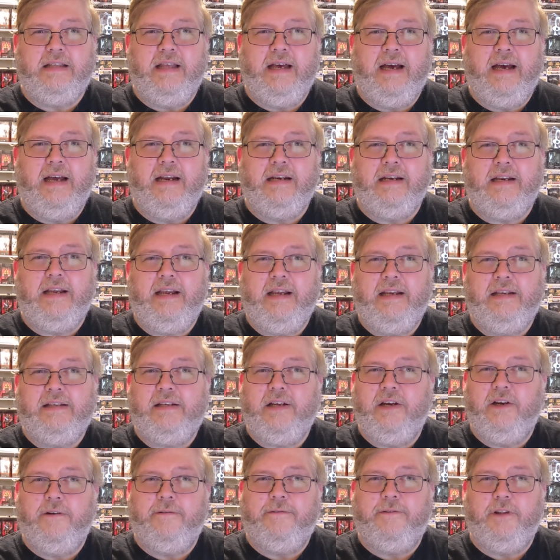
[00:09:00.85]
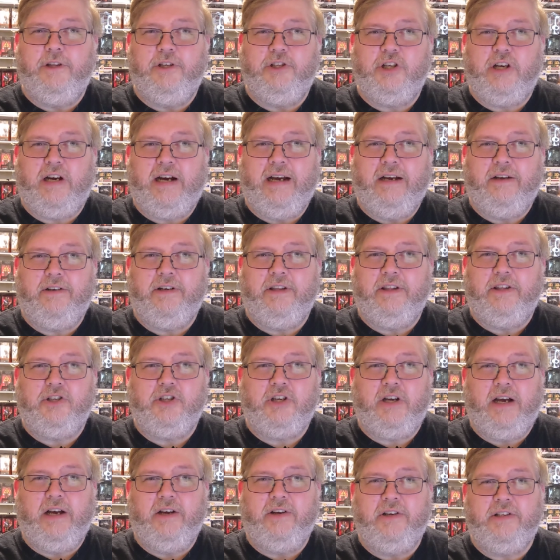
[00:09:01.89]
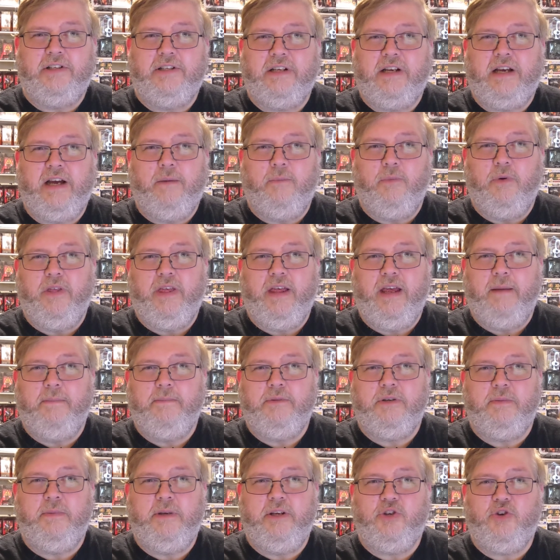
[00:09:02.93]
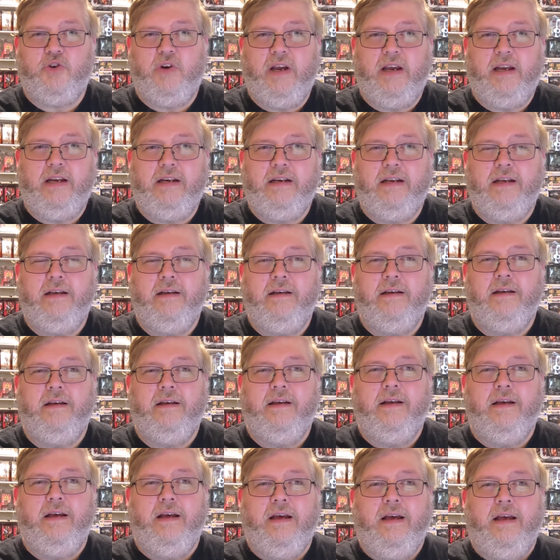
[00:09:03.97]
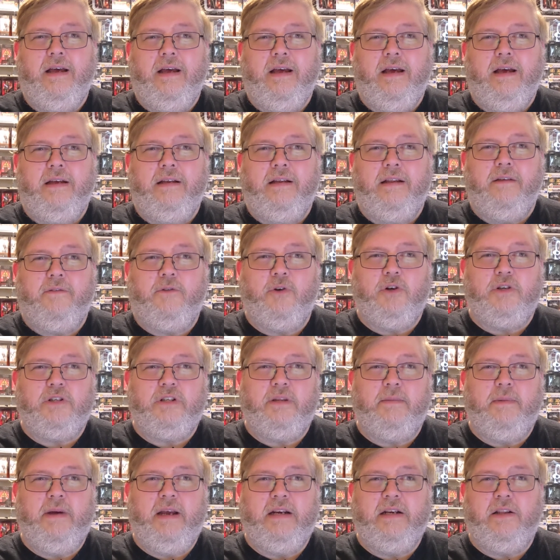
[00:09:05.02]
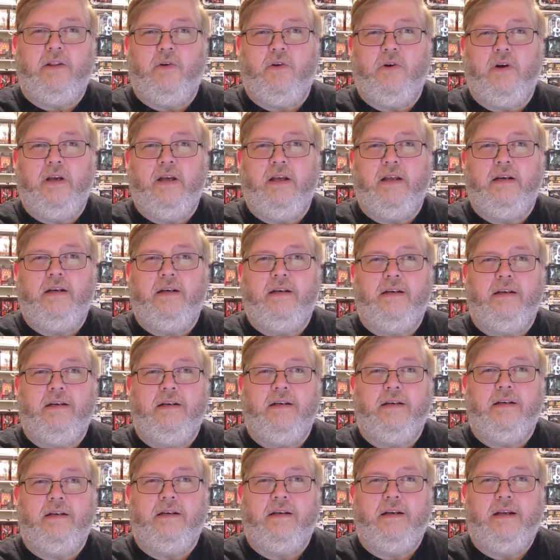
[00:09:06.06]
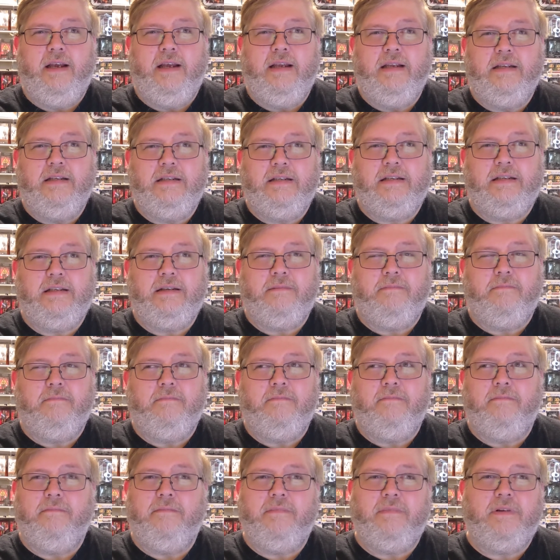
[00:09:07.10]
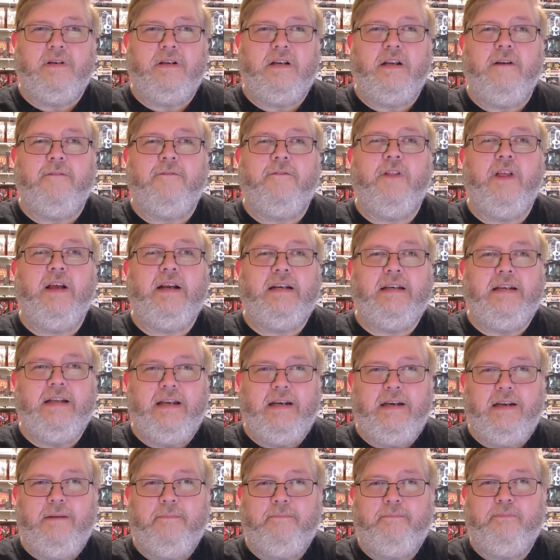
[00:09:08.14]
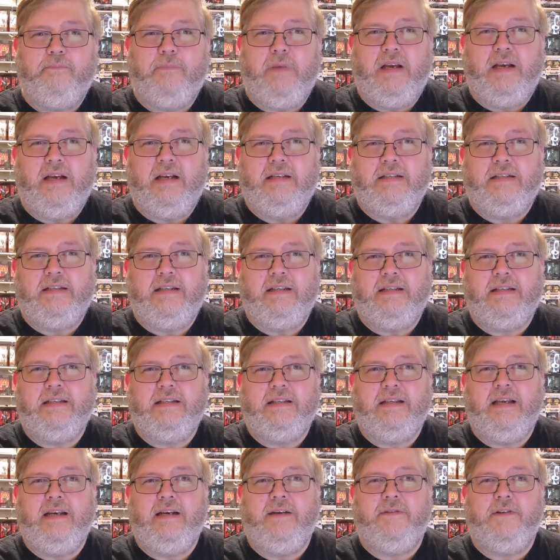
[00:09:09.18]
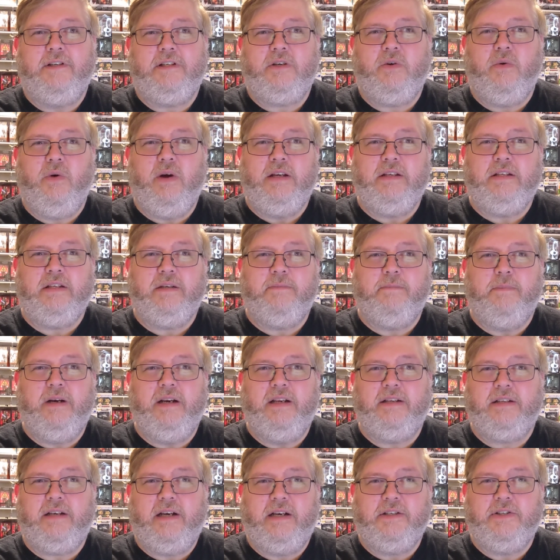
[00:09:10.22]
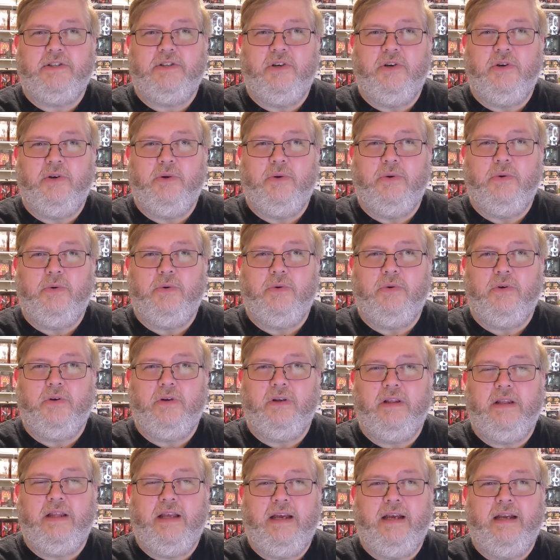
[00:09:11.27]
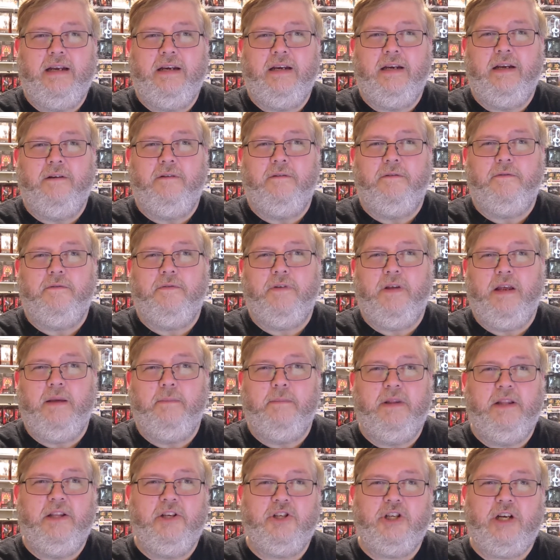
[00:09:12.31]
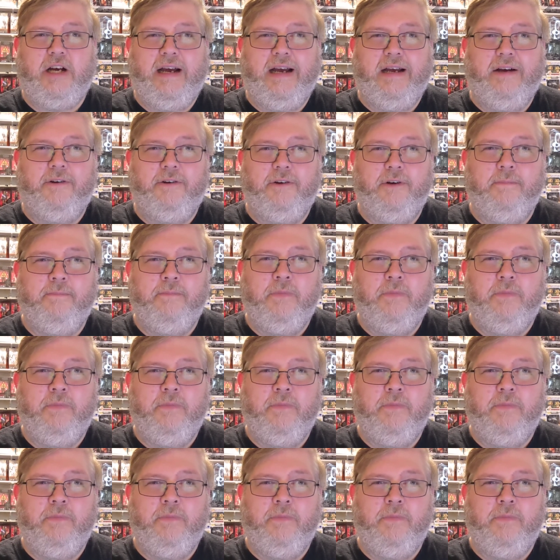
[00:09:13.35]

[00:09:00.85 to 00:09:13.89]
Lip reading: that he's here for the child, and the child is to come with him to be trained. Of course, the Mandalorian is conflicted because this is the end of his quest, but it's also the end of him and the child.